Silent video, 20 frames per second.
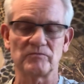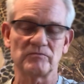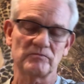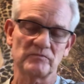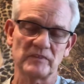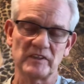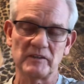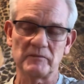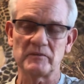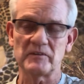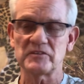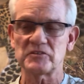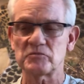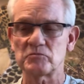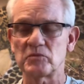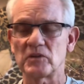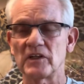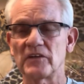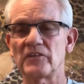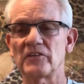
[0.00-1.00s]
him and his
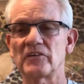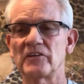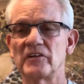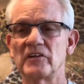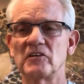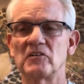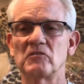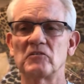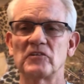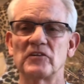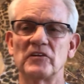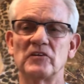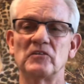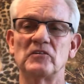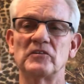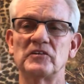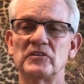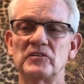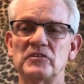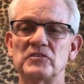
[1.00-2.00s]
brother, you know, were the
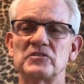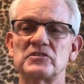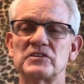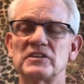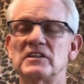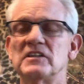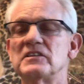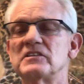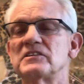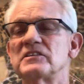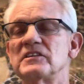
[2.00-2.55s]
only two sons,